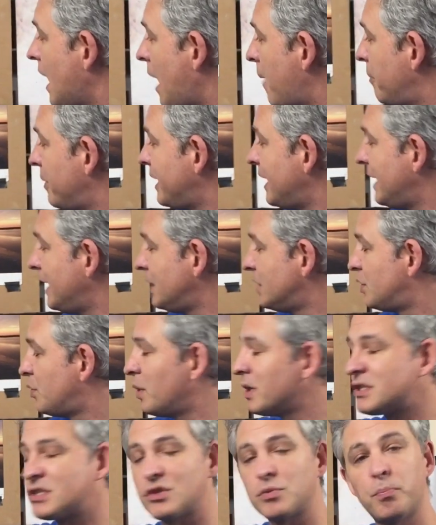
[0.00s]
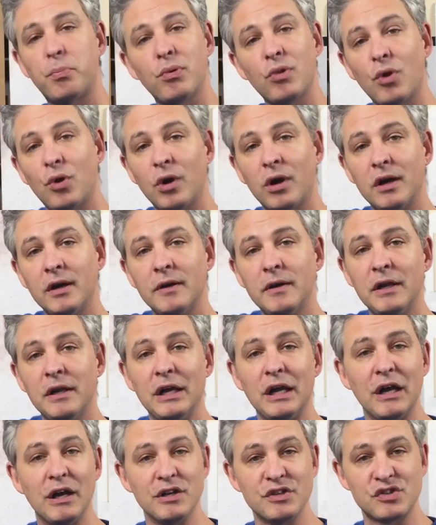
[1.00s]
I'm beginning to explore
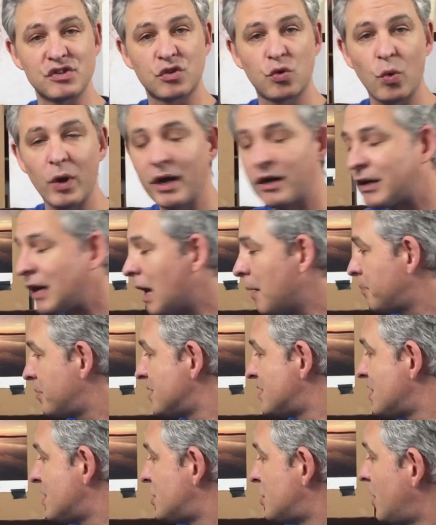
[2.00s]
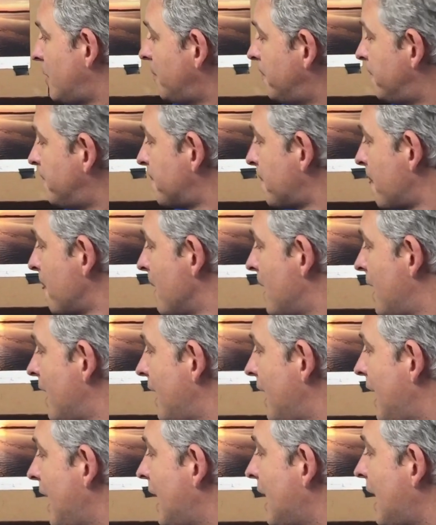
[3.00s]
a square composition,
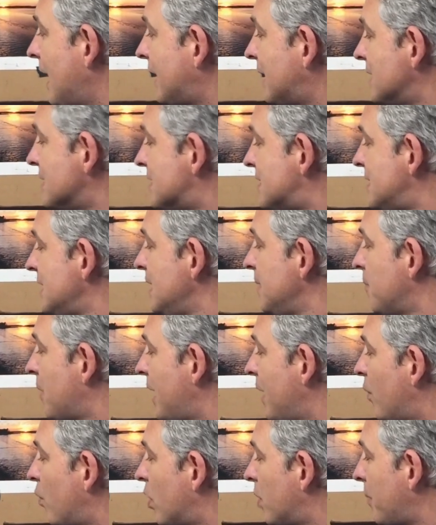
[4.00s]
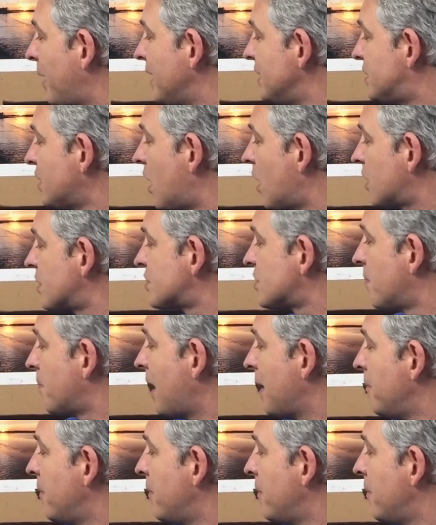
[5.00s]
and I can see where my darks, my